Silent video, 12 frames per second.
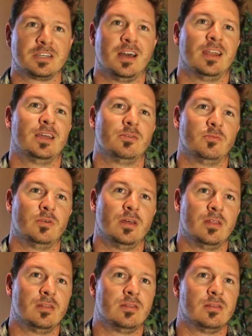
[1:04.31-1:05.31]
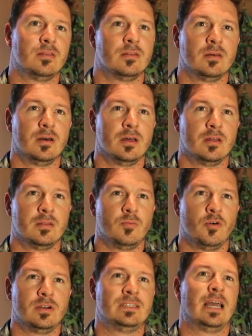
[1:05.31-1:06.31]
cut it with the
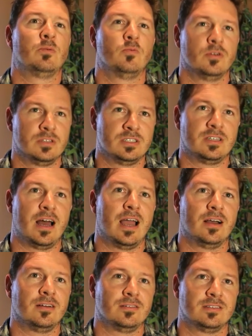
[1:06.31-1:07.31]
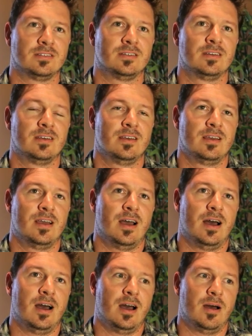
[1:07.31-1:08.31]
more Deadwood styles
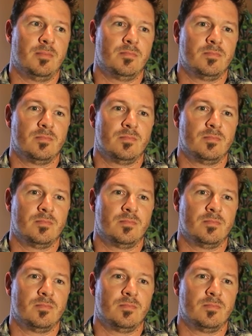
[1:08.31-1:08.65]
of